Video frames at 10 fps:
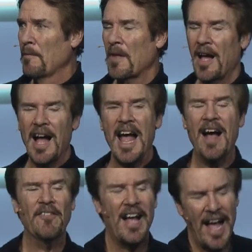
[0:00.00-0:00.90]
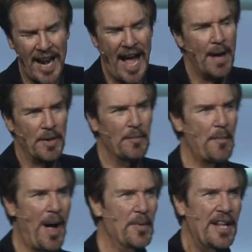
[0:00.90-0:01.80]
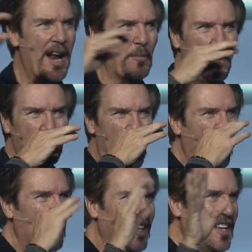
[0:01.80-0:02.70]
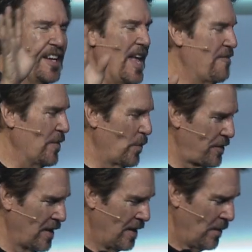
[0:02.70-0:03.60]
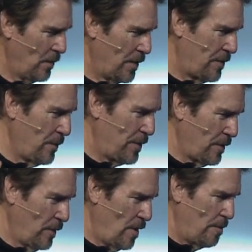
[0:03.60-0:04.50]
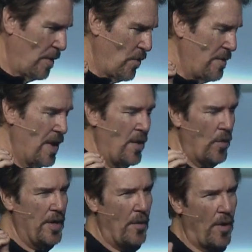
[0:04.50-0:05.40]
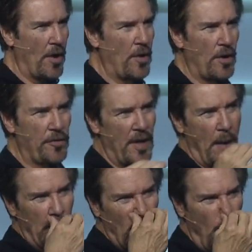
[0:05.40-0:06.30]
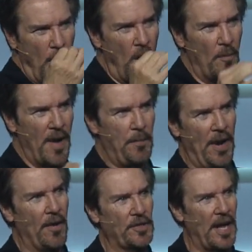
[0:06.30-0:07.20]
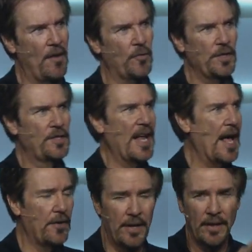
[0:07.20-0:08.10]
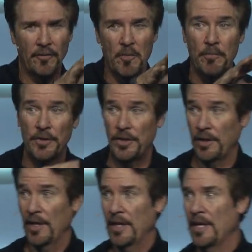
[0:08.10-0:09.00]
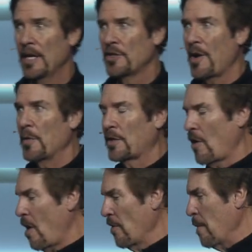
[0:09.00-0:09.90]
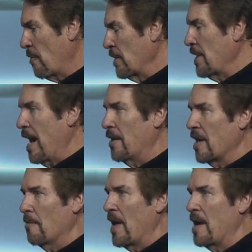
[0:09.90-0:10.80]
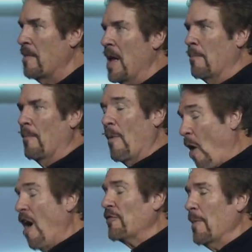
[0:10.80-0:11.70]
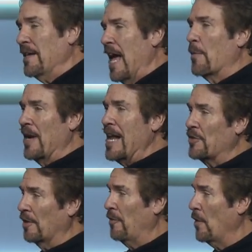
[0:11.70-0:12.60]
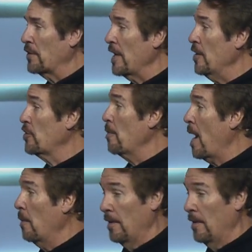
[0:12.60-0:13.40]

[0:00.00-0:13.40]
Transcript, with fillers: Uh, I have I had a habit. My mom and dad are both now in, in heaven with, with, with the Lord, but when, when they were on earth, I would call my parents every Saturday. They live in Michigan, and so I would call them every Saturday, and, and often my dad would answer the phone and say, Here's your mom.